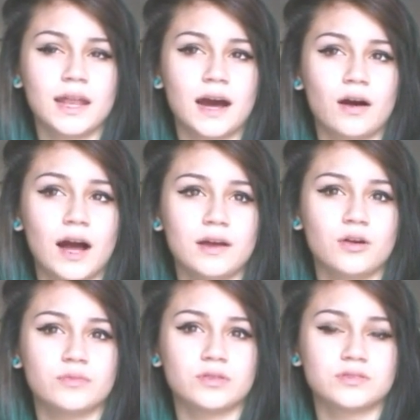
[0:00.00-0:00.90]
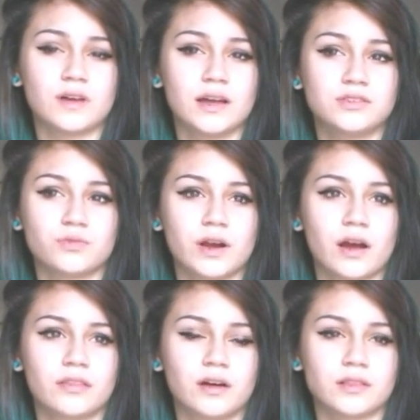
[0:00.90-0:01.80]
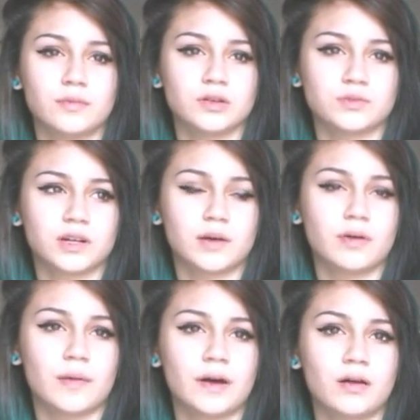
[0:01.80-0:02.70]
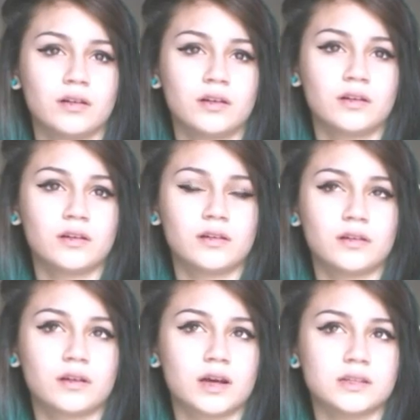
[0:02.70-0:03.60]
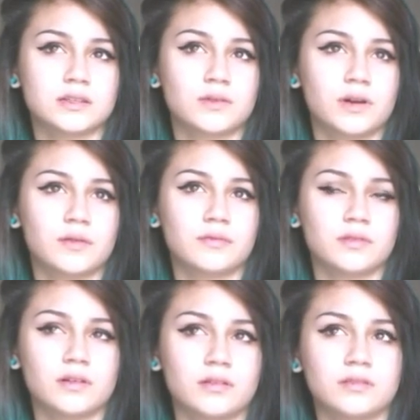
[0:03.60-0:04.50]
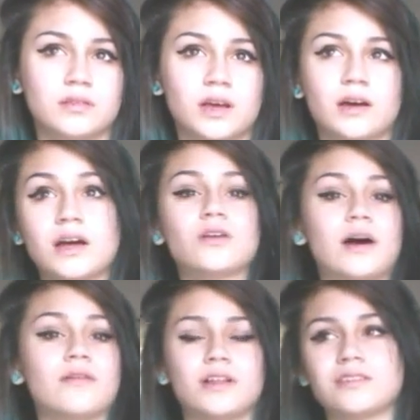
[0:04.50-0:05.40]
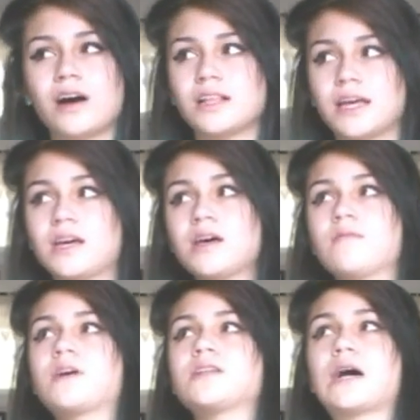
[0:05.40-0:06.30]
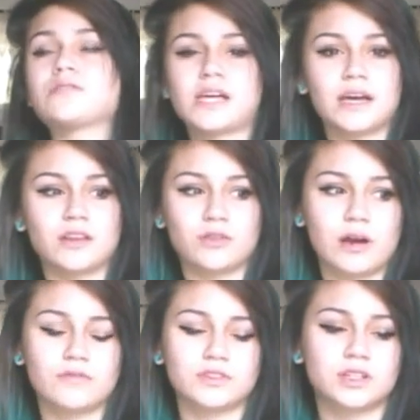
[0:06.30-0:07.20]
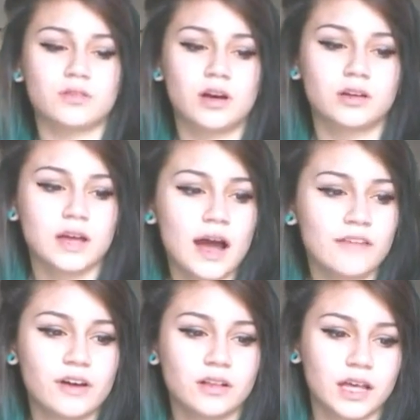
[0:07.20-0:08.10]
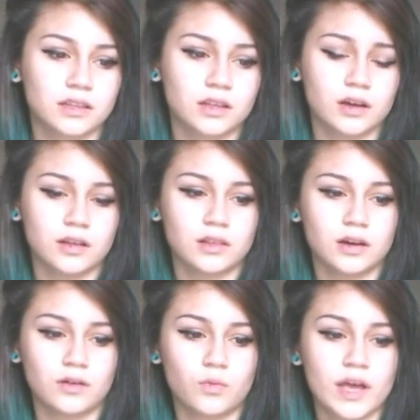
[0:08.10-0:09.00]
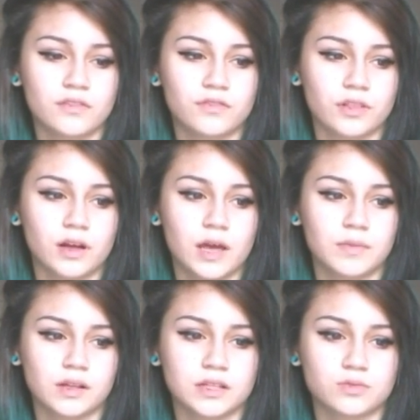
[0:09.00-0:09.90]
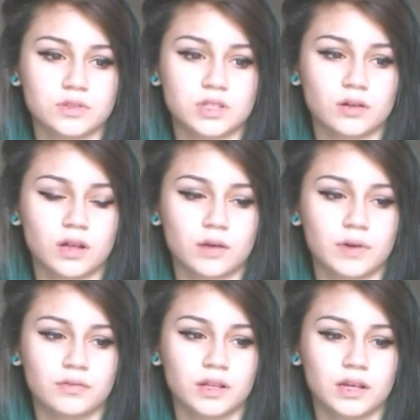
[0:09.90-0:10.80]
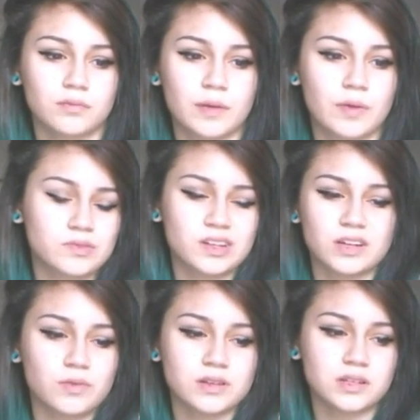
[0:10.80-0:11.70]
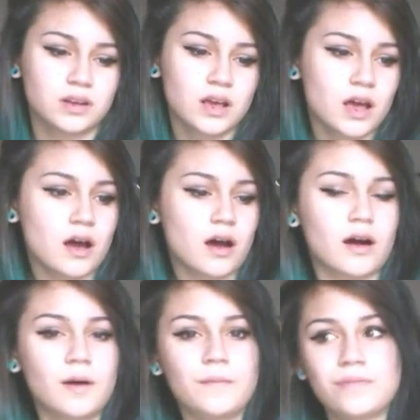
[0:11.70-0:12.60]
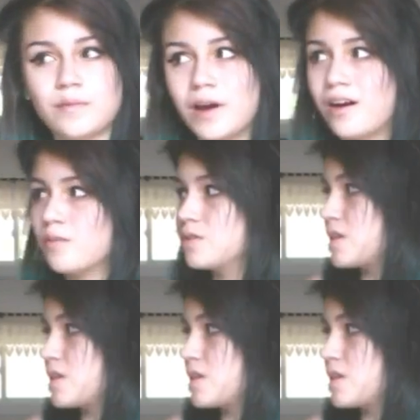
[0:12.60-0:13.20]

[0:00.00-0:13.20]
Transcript: Now I almost I swear I thought the bones were gonna pop out. Cause when it oh yeah I know I really thought like because I was laying on the ground for so long I felt like the the wait for the ambulance was so long but really my mom was like it wasn't um, my arm